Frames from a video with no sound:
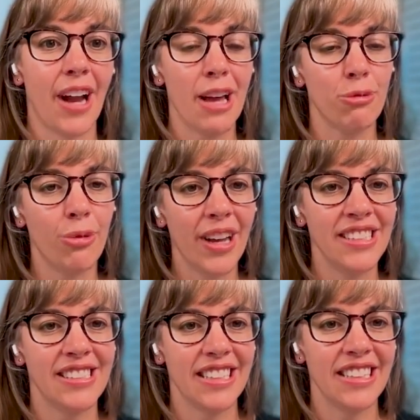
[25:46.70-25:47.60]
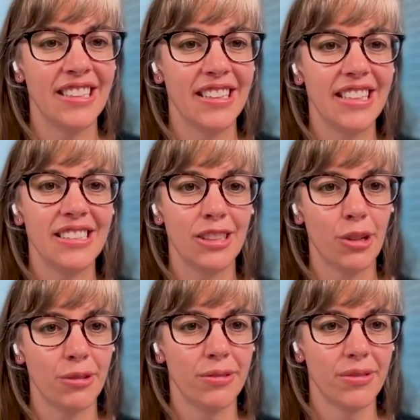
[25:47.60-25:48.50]
I was seeing these
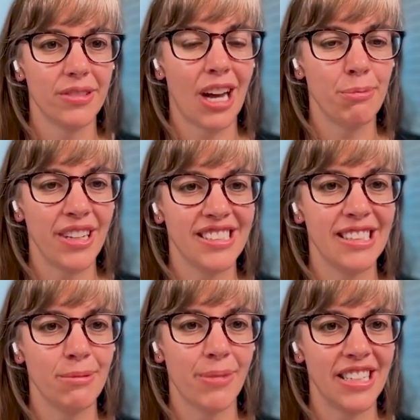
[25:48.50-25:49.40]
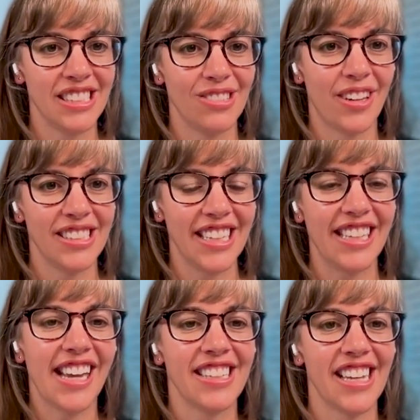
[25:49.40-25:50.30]
low complexity patients where I was like,
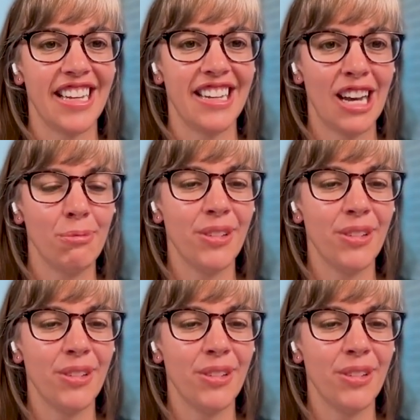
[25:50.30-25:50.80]
yes, I can help.